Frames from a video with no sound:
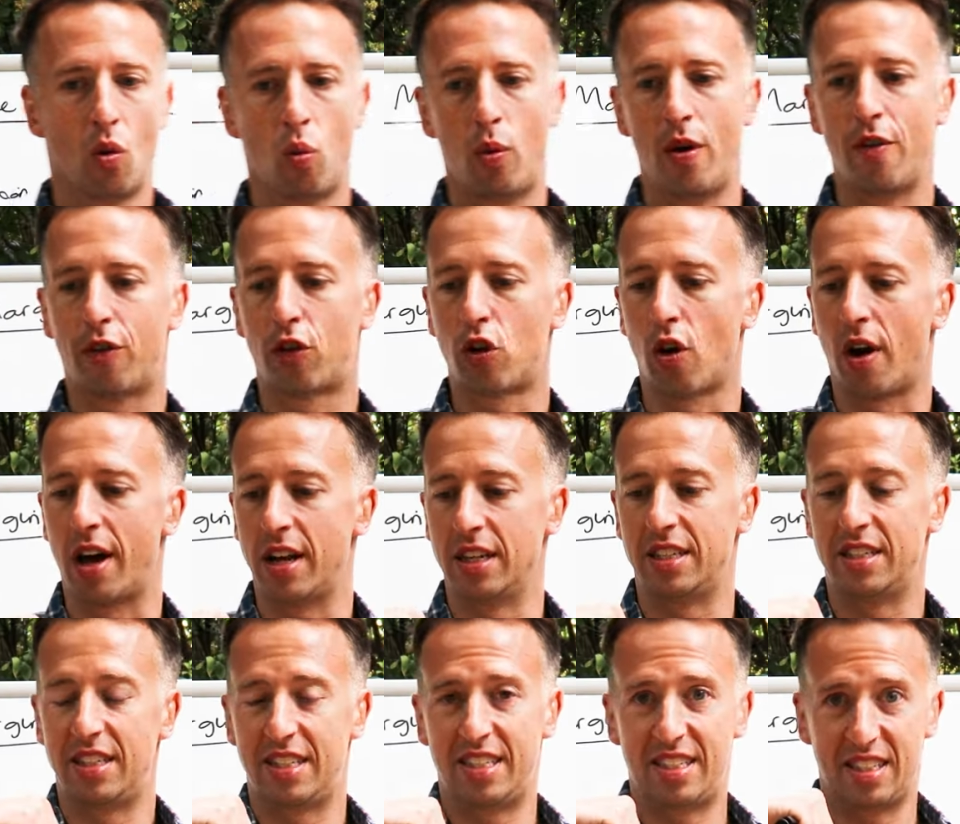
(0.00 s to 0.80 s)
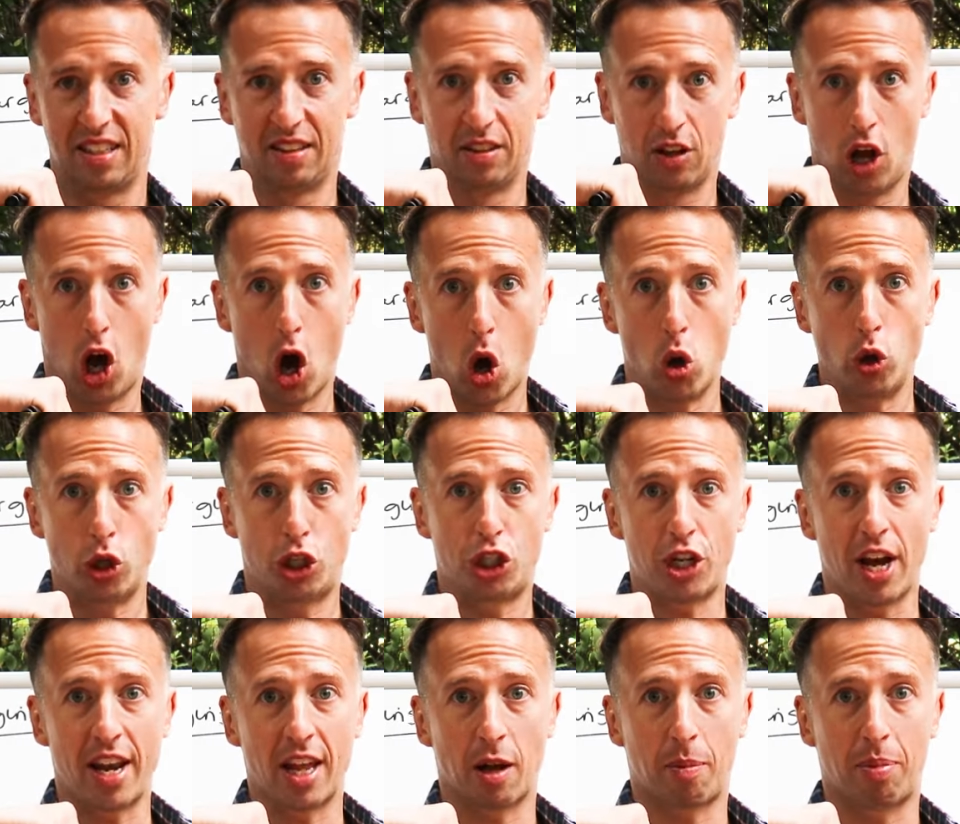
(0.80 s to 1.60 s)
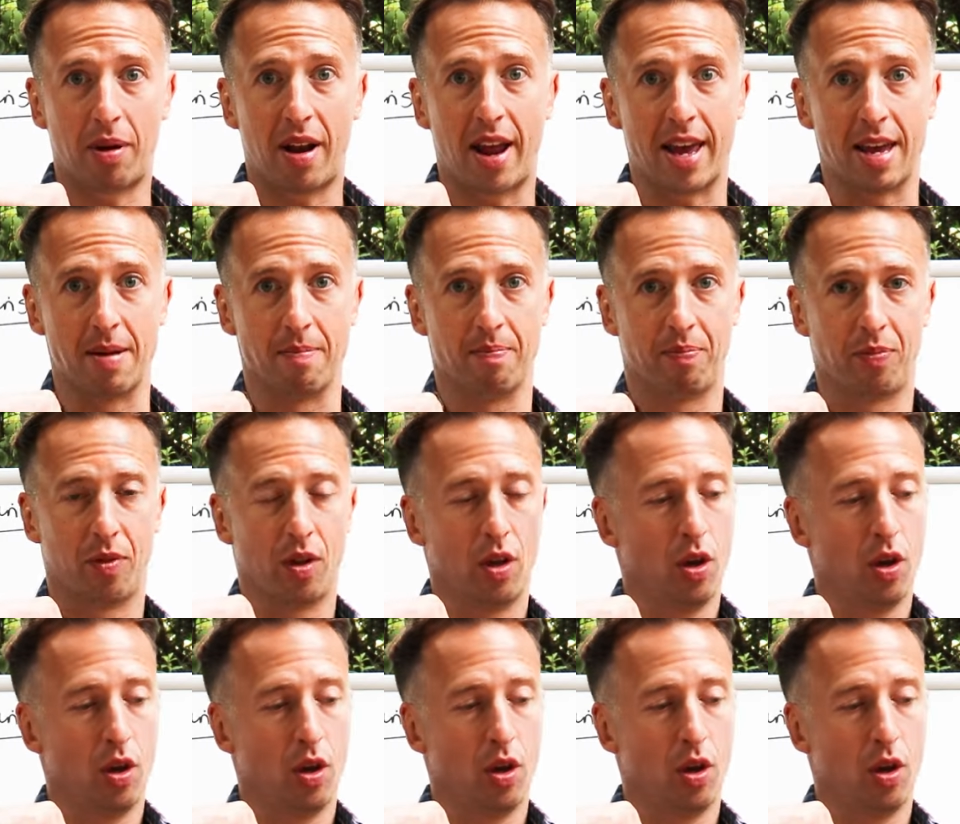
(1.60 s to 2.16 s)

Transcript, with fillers: We've got an oceanic plate.